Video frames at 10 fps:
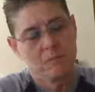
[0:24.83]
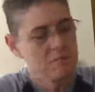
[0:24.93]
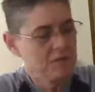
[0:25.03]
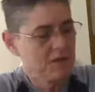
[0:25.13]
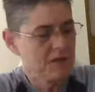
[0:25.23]

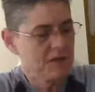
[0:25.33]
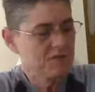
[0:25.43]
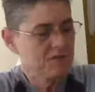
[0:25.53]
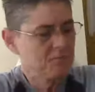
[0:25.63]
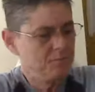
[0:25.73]
people that asked
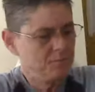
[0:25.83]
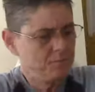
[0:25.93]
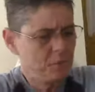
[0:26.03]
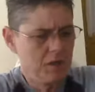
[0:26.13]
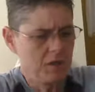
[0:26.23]
some
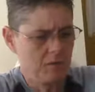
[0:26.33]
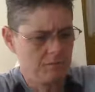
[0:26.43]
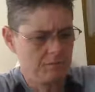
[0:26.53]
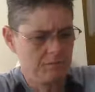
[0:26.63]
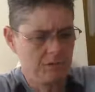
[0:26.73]
pretty
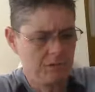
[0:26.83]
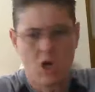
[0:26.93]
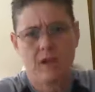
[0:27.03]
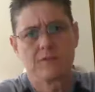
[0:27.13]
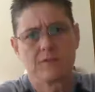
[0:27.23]

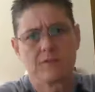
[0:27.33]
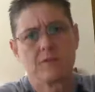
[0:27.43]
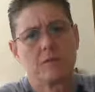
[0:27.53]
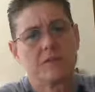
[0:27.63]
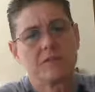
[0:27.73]
long answered
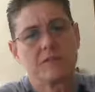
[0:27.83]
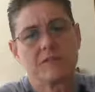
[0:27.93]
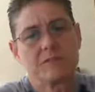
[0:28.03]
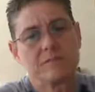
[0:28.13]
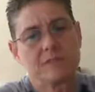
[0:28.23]

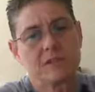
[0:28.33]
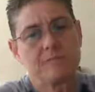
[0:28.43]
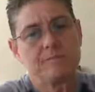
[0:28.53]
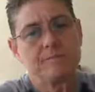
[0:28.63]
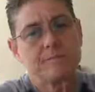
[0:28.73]
questions.
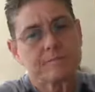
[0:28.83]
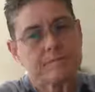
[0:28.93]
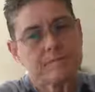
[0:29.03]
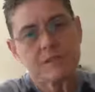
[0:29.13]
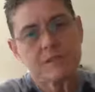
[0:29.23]
So,
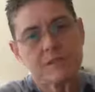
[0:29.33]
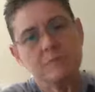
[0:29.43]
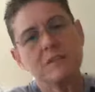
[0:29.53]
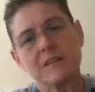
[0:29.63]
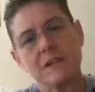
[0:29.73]
I'm
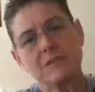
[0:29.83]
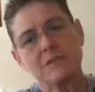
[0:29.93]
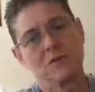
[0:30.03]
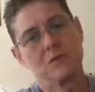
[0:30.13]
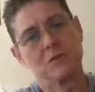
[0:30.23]
going to tackle the
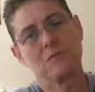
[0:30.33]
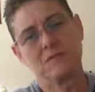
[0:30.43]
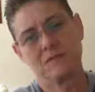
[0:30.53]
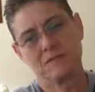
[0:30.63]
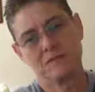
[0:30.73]
short
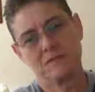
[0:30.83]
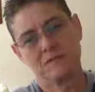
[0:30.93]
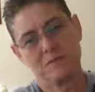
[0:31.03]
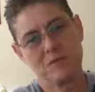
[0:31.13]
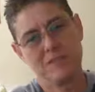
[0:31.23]
ones this
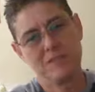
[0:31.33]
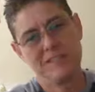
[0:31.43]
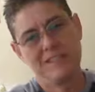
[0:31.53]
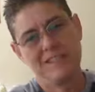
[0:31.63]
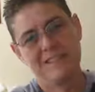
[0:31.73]
morning
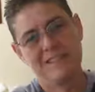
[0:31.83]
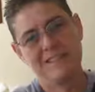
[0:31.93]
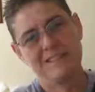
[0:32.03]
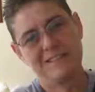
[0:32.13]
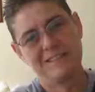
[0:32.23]

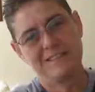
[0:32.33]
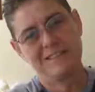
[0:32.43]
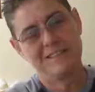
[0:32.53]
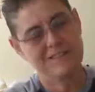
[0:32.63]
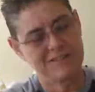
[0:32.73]
and
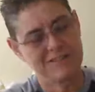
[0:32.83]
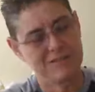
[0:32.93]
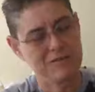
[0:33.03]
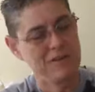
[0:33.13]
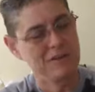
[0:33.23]

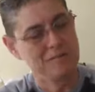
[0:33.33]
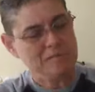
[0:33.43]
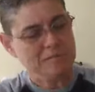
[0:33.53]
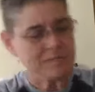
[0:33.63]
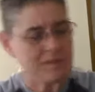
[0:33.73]
start there.
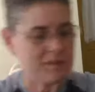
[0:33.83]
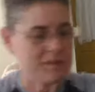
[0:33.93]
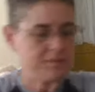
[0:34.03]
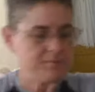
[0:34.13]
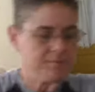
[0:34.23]

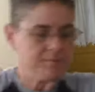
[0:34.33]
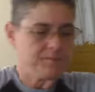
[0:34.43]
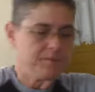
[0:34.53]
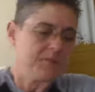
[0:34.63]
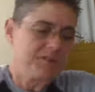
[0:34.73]
I'm
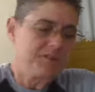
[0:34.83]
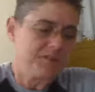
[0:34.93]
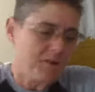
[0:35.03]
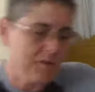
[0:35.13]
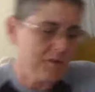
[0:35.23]
going to
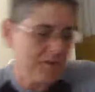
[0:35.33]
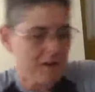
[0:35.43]
start with